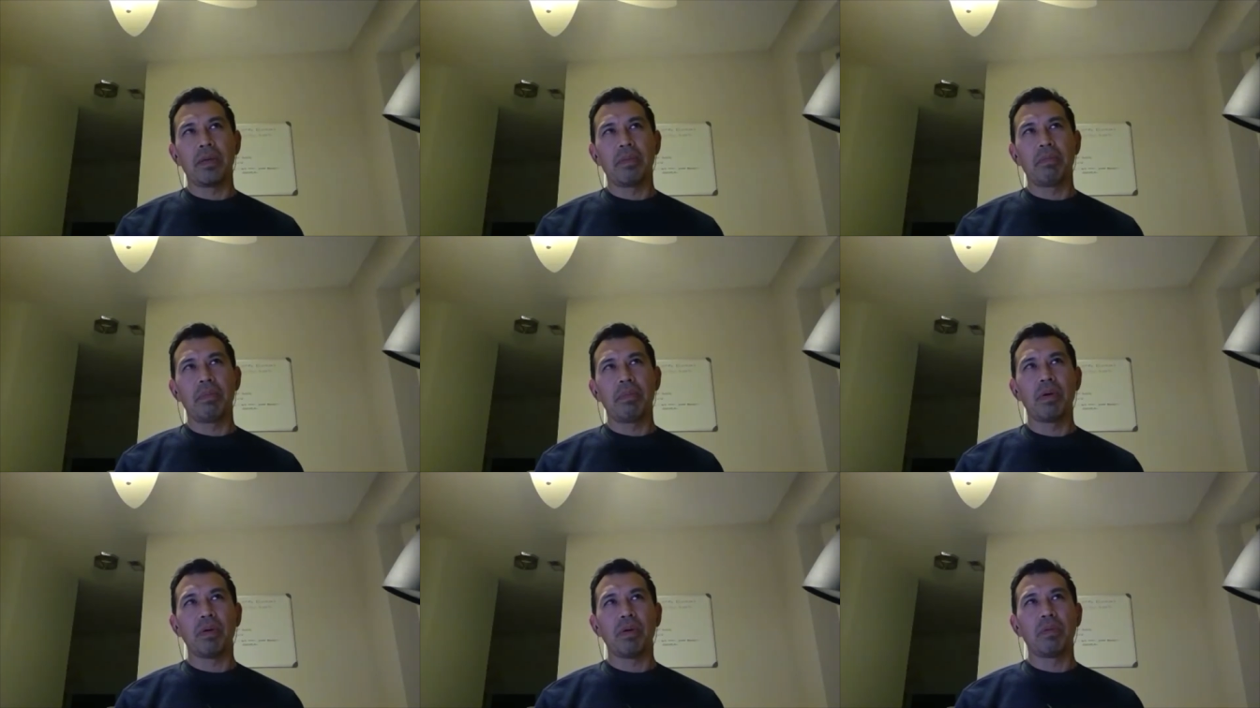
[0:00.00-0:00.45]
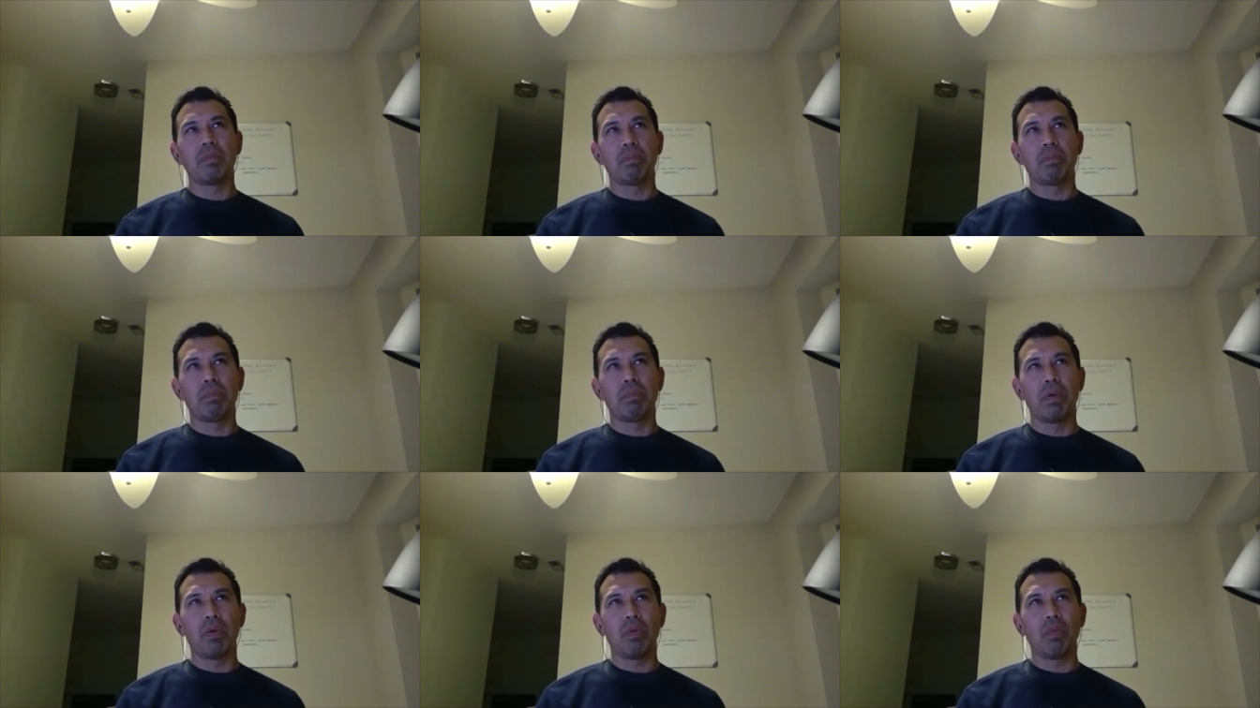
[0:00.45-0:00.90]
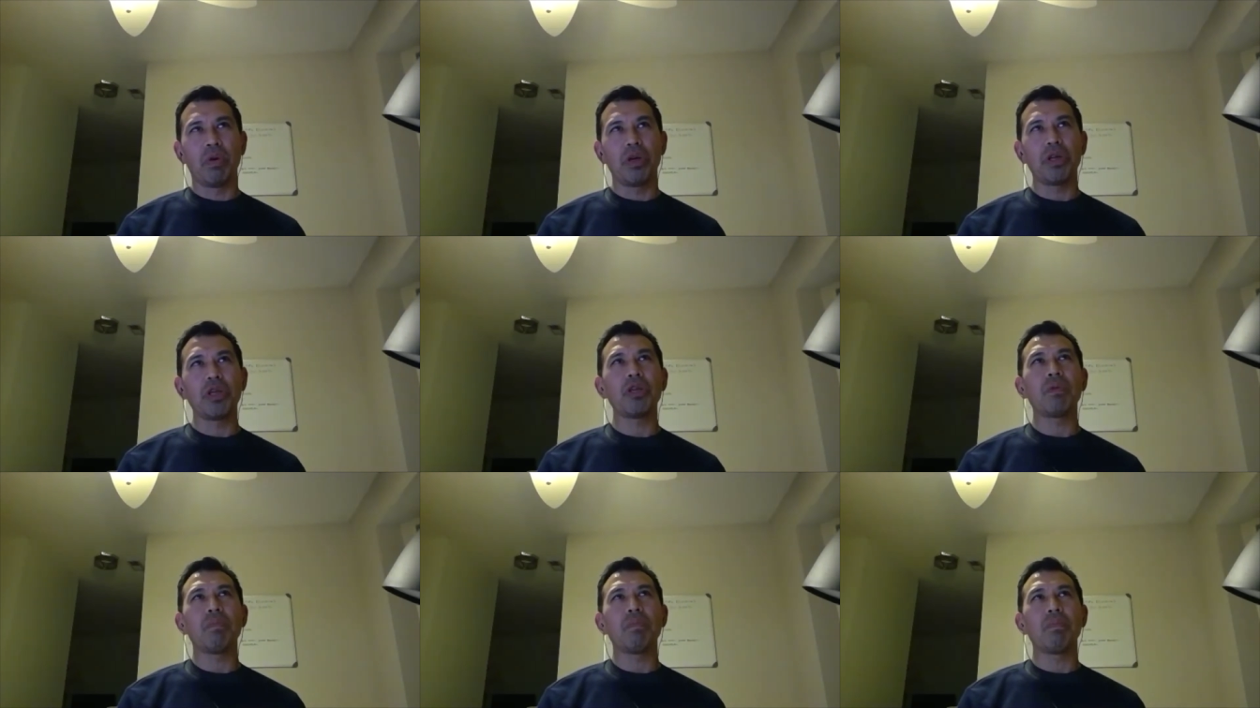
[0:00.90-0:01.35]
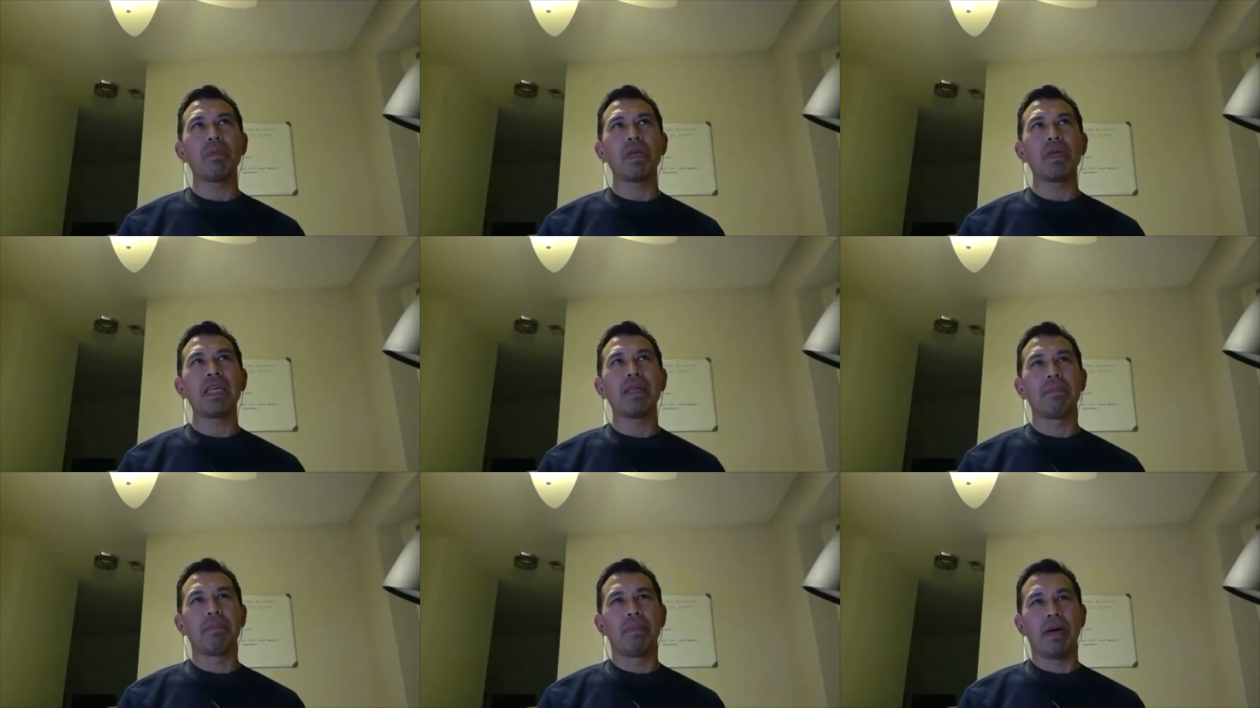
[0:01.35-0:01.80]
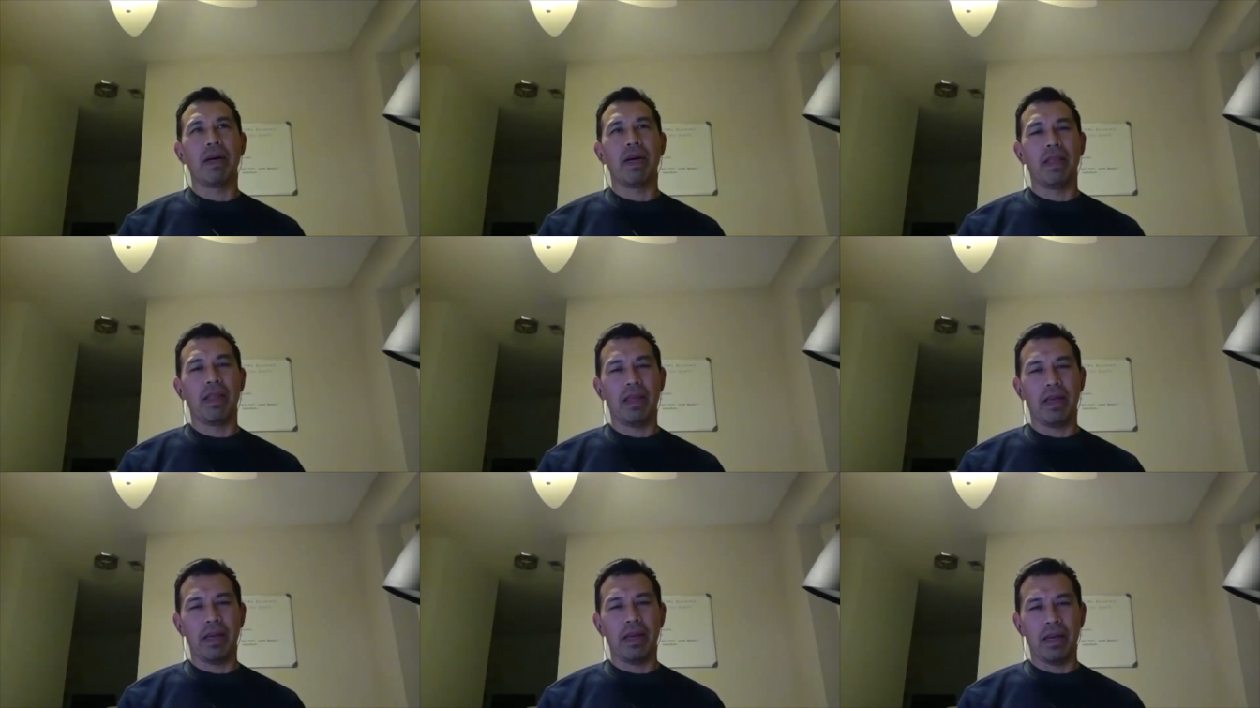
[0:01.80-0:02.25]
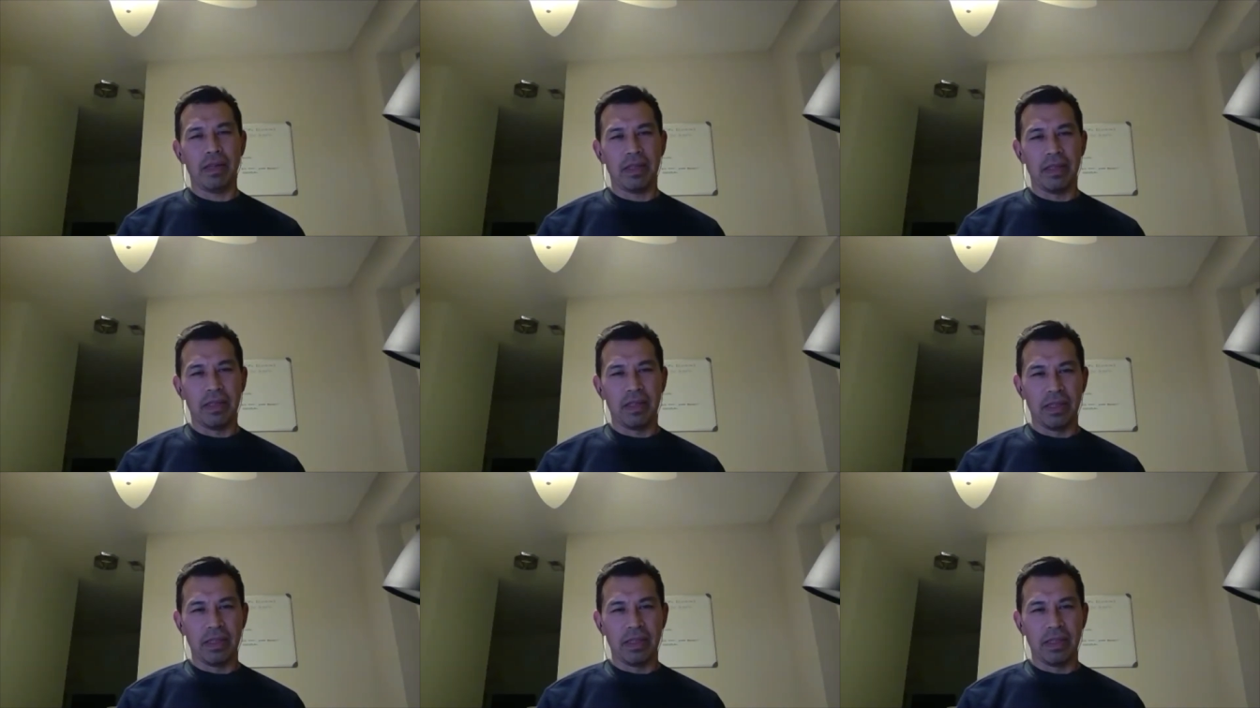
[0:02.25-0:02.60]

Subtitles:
but what do you mean by that?